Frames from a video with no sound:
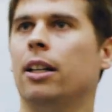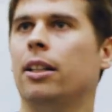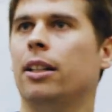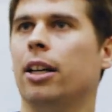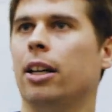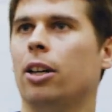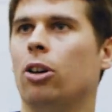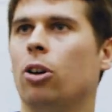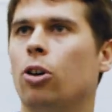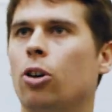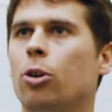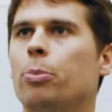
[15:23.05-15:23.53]

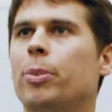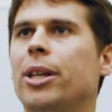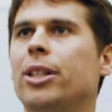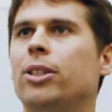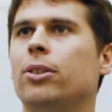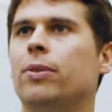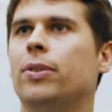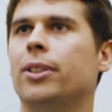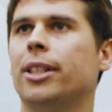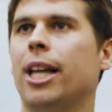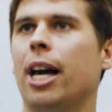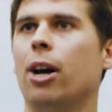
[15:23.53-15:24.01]
that
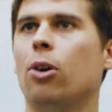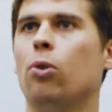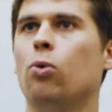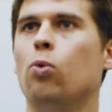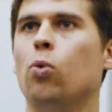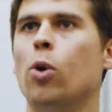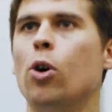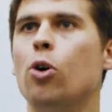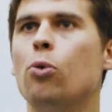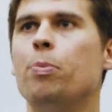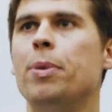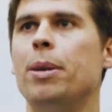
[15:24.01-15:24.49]
economies of scale
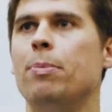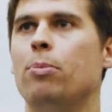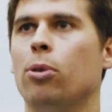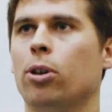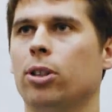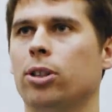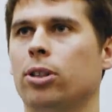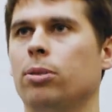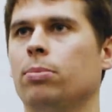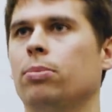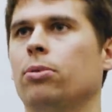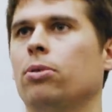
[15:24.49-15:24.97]
will be
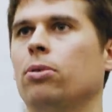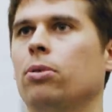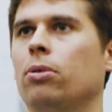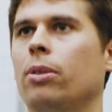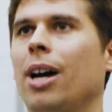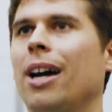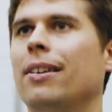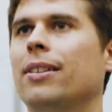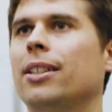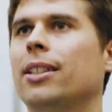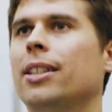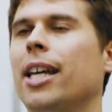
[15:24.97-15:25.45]
possible,
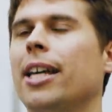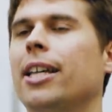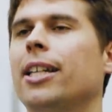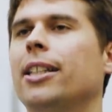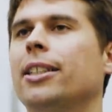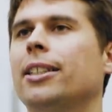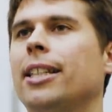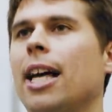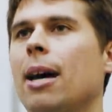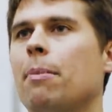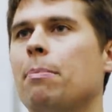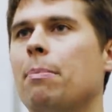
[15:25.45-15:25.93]
we have to take a
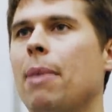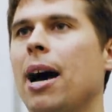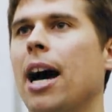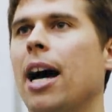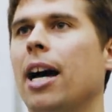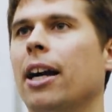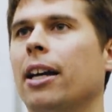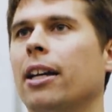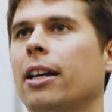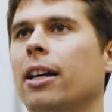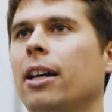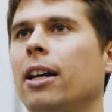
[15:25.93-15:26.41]
step
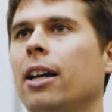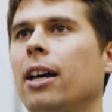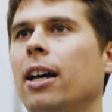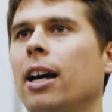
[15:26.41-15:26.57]
back